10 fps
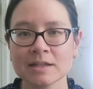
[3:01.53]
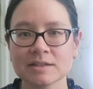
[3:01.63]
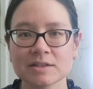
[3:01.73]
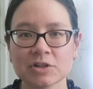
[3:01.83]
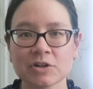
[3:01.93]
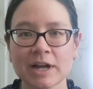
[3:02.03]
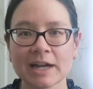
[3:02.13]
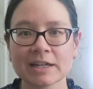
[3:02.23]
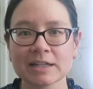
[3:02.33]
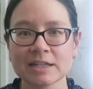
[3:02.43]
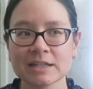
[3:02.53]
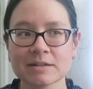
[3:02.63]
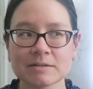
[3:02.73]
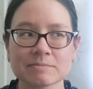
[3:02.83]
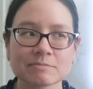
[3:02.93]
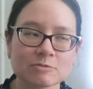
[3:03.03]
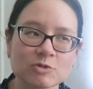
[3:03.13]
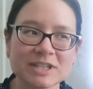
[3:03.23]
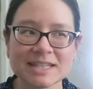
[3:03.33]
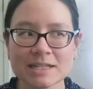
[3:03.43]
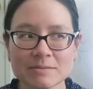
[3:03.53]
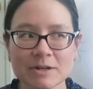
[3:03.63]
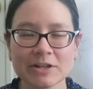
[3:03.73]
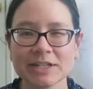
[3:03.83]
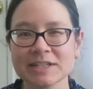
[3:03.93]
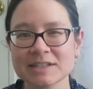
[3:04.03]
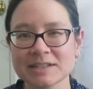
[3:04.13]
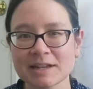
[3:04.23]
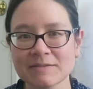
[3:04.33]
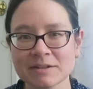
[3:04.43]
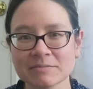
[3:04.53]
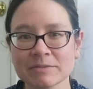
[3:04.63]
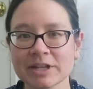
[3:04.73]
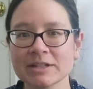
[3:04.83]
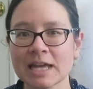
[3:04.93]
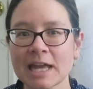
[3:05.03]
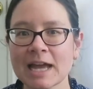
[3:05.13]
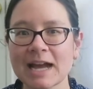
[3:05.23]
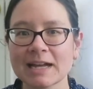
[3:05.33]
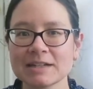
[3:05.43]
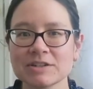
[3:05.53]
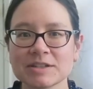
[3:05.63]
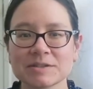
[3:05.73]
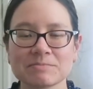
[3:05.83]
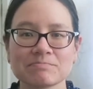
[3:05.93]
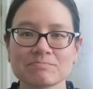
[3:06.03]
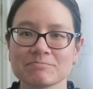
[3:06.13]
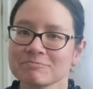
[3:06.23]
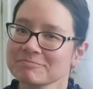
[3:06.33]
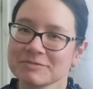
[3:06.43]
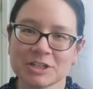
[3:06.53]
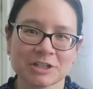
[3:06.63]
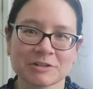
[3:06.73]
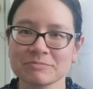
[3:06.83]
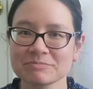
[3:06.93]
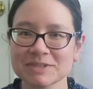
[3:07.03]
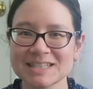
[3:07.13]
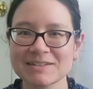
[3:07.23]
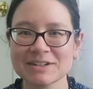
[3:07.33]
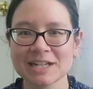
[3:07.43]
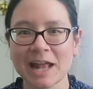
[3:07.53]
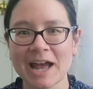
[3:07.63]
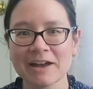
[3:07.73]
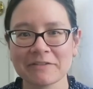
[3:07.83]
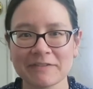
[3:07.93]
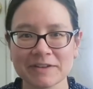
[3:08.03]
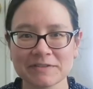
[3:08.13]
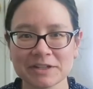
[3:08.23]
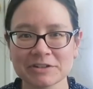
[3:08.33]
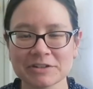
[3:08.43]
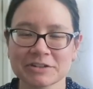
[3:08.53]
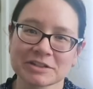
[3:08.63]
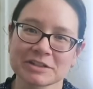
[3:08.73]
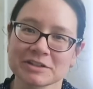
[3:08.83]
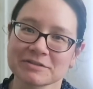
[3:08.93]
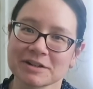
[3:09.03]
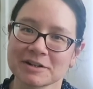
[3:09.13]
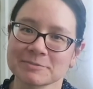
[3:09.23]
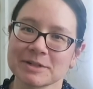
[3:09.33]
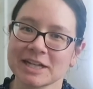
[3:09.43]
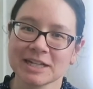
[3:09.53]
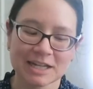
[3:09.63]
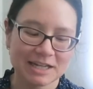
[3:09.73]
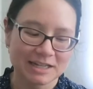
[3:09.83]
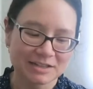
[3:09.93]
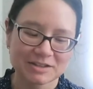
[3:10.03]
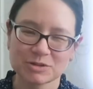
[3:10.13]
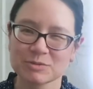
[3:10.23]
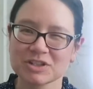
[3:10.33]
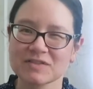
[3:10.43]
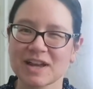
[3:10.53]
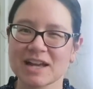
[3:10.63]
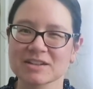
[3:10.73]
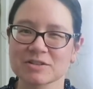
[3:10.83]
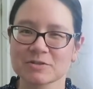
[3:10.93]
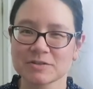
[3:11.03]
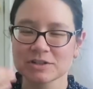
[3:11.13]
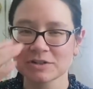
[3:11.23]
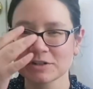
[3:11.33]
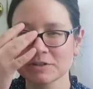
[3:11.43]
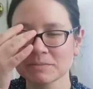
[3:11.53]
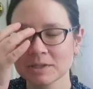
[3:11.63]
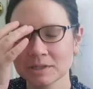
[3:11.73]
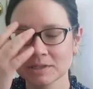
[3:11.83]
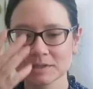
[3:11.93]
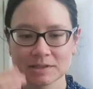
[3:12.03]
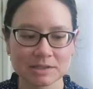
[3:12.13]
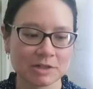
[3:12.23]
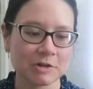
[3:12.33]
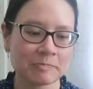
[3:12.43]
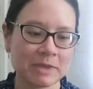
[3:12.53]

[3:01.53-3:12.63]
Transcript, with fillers: so I was thinking about getting a seven, but I just, you know, seven and a half, I figured you couldn't go wrong, but it's too much of a hassle to return them. So